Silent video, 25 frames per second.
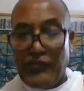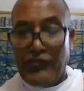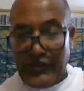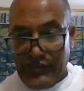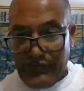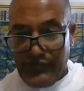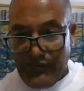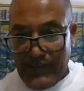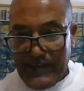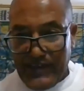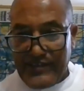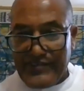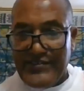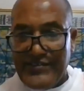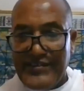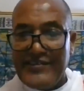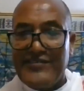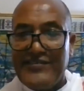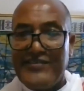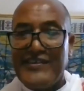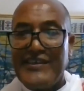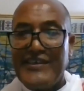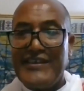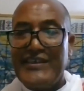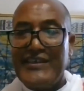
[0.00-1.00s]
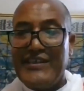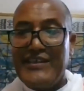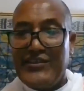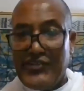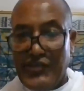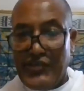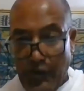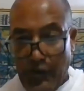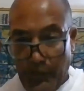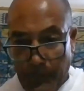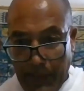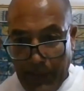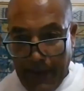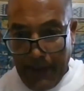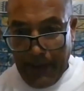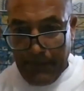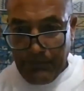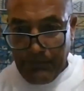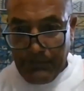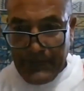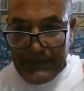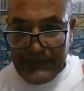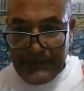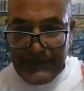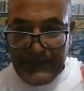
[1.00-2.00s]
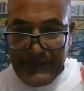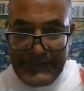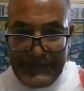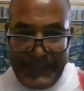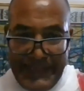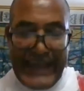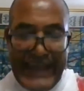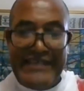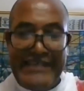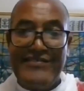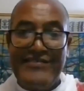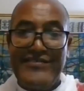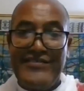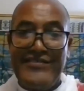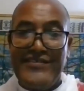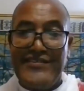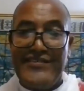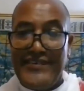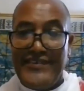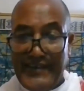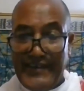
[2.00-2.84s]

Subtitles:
universities in Ethiopia, but the 10th